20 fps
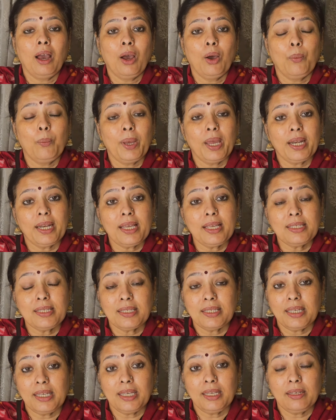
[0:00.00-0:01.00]

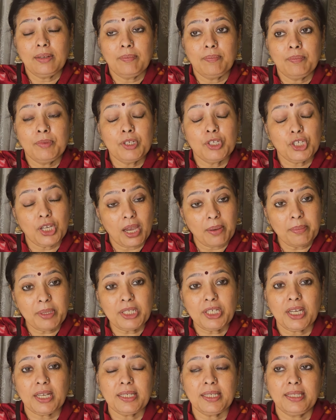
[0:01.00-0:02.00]
Whereas in Shyama
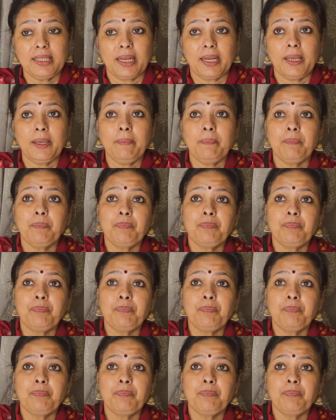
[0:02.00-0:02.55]
Shastri